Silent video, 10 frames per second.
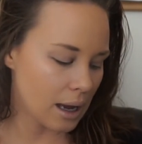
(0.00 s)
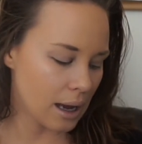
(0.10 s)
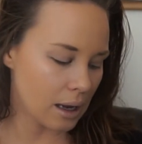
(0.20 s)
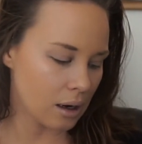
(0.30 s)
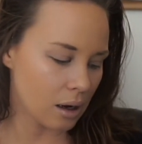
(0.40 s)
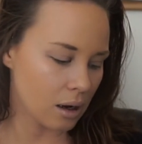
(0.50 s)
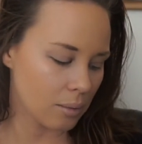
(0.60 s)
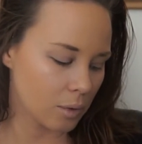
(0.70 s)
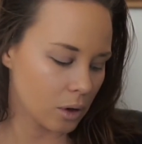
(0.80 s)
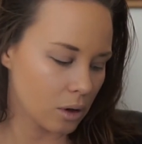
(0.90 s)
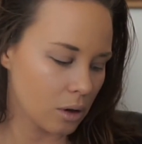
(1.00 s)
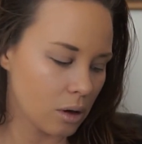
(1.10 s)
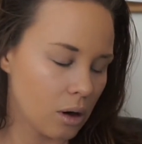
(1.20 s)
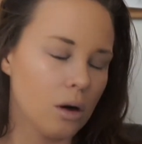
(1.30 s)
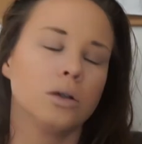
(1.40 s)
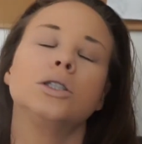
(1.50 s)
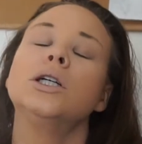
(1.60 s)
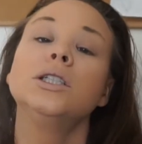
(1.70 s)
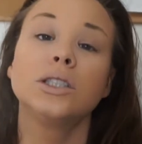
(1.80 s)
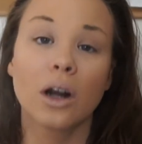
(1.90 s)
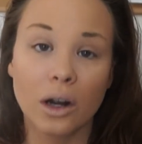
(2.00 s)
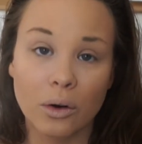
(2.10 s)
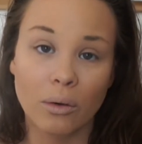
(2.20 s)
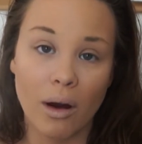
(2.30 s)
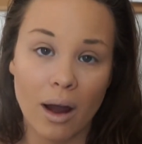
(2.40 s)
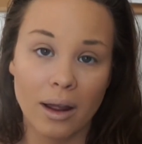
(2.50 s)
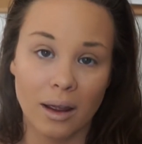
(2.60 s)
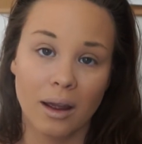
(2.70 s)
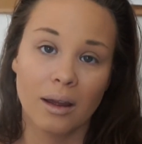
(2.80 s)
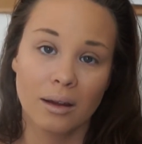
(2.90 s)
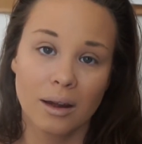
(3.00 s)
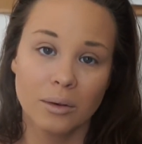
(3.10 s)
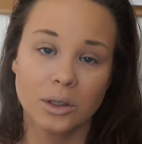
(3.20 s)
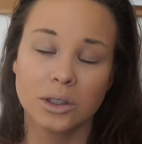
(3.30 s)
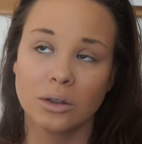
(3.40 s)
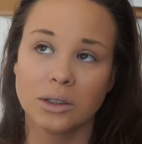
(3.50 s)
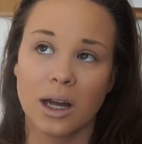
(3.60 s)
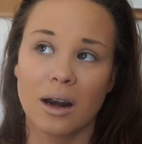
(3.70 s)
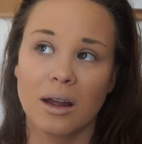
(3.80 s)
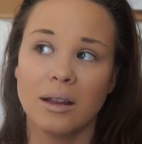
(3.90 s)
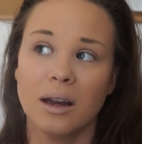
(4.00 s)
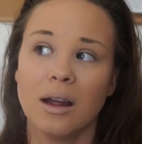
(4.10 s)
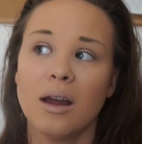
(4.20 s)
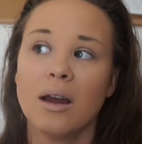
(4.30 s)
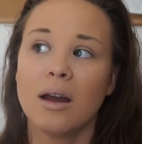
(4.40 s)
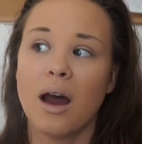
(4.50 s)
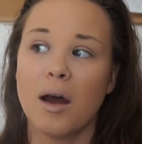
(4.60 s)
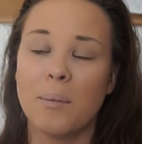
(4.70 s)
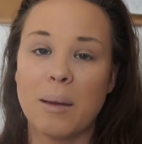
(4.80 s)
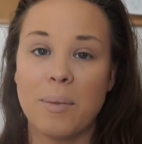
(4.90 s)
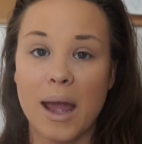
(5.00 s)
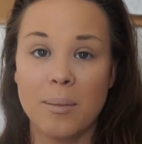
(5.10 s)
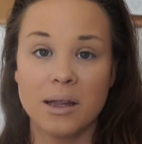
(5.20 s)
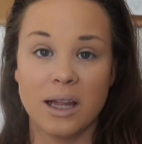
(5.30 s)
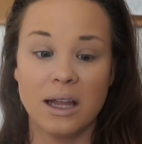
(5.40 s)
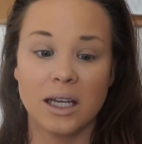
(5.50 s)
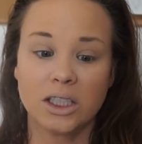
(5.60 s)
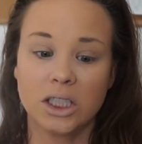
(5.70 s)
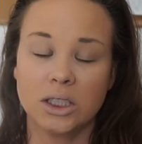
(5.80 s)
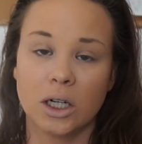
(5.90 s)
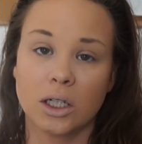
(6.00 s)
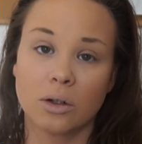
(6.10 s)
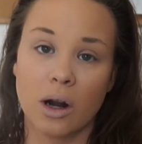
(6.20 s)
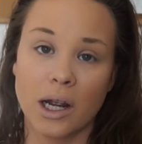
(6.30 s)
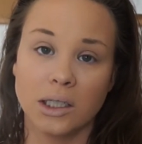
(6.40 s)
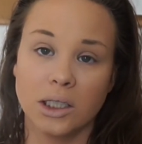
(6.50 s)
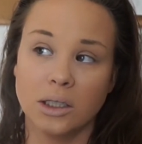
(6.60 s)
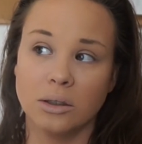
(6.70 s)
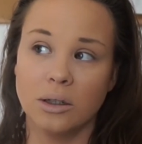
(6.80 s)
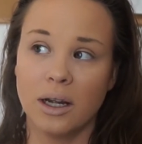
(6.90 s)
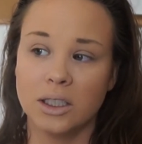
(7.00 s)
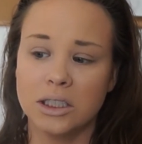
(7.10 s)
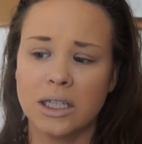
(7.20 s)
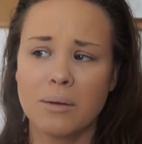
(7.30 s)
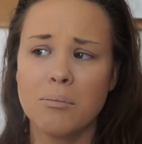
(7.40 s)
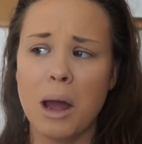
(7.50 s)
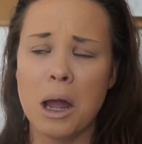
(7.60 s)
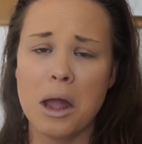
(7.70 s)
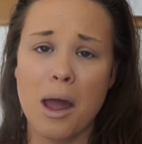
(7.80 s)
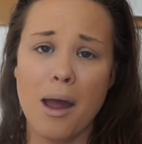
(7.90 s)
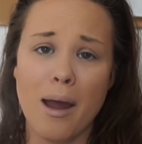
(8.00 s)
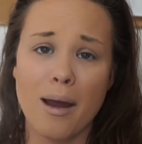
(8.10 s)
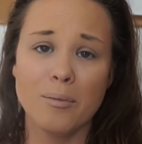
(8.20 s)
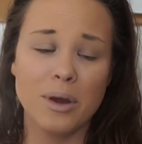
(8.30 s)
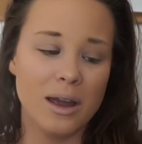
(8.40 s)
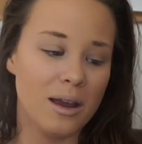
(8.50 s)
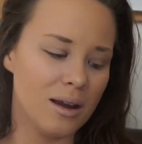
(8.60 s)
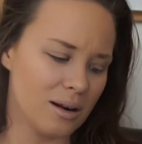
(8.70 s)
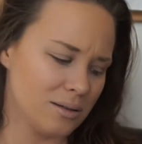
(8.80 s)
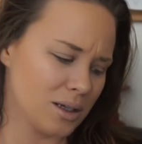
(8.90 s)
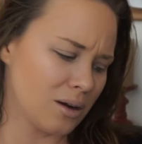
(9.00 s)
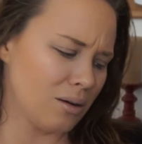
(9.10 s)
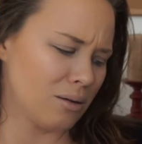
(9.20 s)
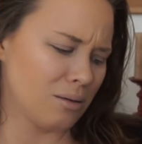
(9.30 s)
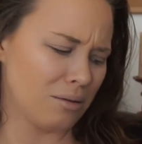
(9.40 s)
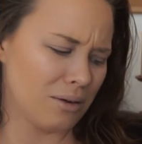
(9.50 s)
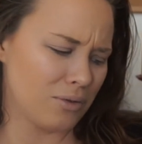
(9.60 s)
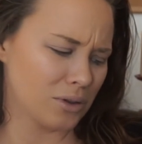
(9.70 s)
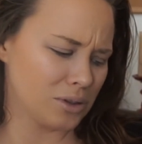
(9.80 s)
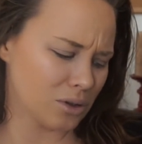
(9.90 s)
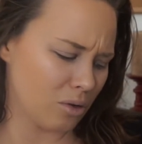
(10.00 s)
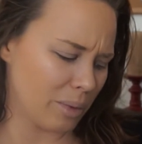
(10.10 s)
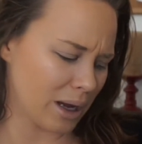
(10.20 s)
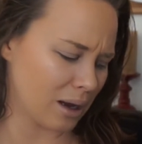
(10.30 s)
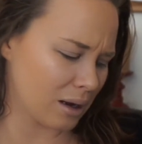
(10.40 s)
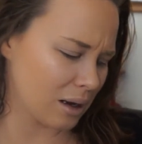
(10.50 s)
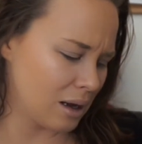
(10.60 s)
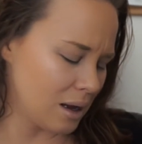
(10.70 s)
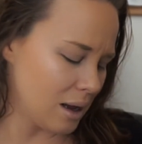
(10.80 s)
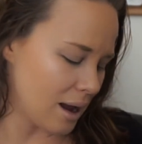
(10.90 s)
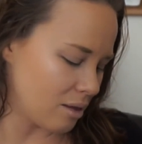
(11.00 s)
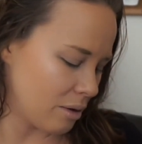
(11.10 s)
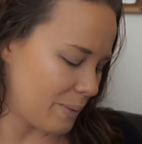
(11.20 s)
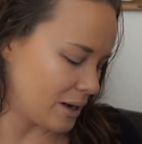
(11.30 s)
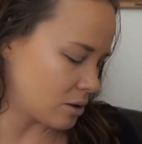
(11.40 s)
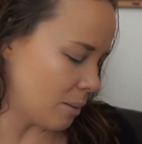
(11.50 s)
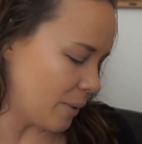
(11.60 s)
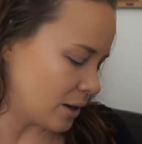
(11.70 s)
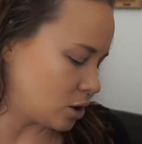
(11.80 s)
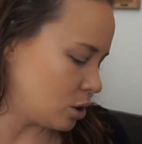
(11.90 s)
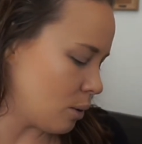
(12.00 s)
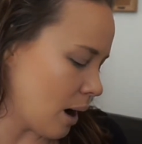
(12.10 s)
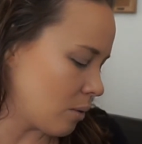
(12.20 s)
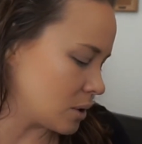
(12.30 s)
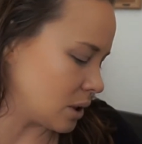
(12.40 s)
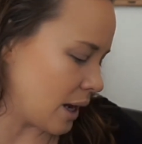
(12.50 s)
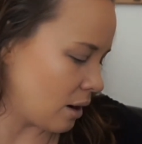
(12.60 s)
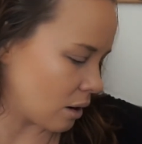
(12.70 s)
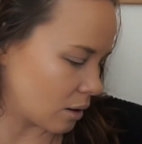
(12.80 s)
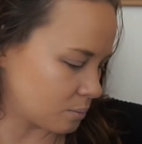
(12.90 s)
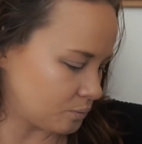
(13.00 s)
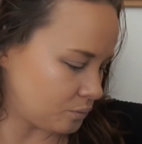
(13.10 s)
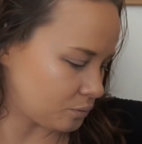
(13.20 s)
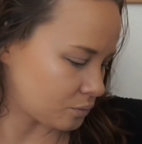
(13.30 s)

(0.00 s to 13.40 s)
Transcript: And oh, she started crying. It was so sad. And then my baby, Layla, she started crying too. And she's like, my Abby. And I was like, oh, I felt so bad. And we picked her up like 2 hours later.